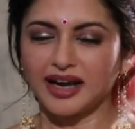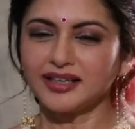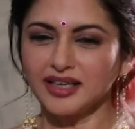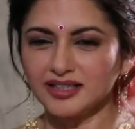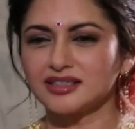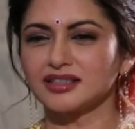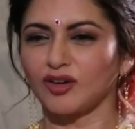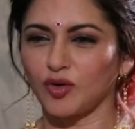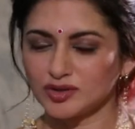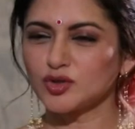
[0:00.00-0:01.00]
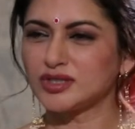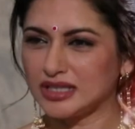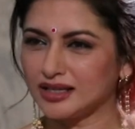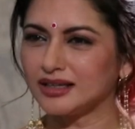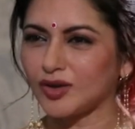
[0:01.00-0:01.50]
I guess also
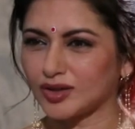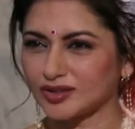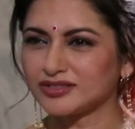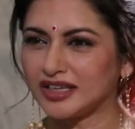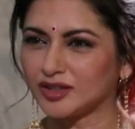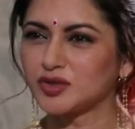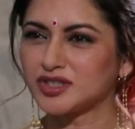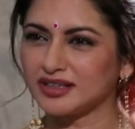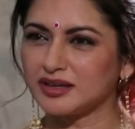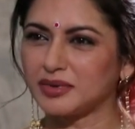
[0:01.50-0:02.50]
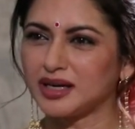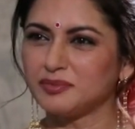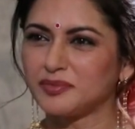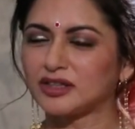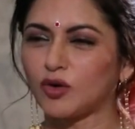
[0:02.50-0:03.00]
seeing a lot of Telugu cinema,
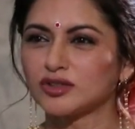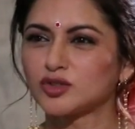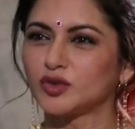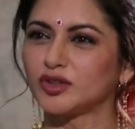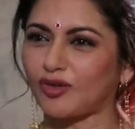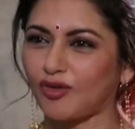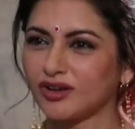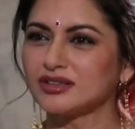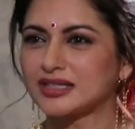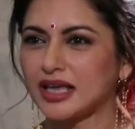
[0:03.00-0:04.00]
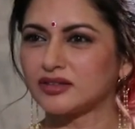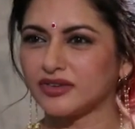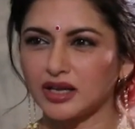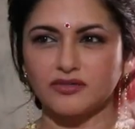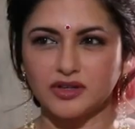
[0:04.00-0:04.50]
but okay. Also on set
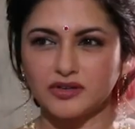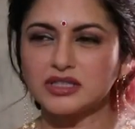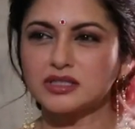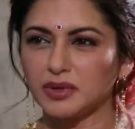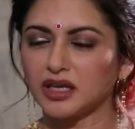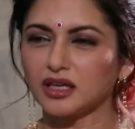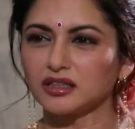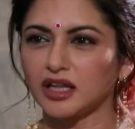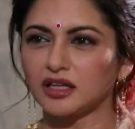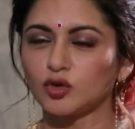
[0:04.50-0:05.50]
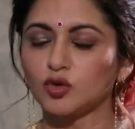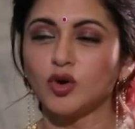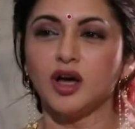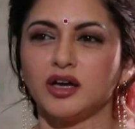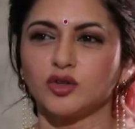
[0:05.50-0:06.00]
when everyone's speaking Telugu,
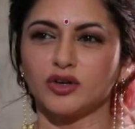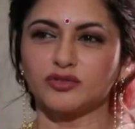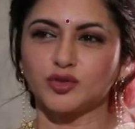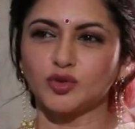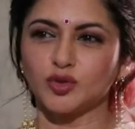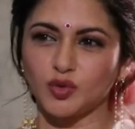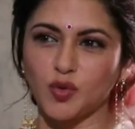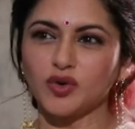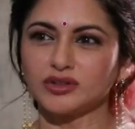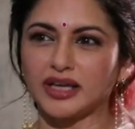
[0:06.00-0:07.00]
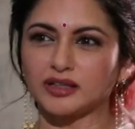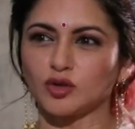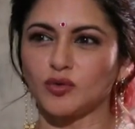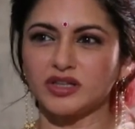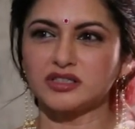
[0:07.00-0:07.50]
you have to know that
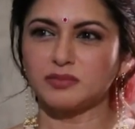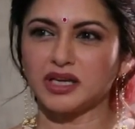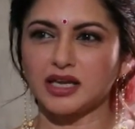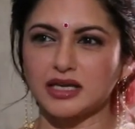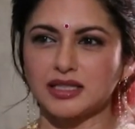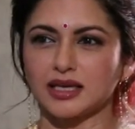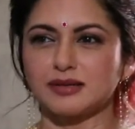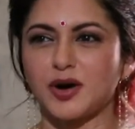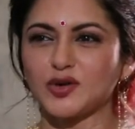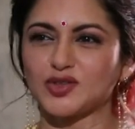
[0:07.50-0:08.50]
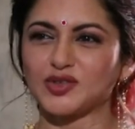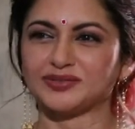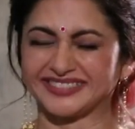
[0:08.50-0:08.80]
no one's speaking anything about you.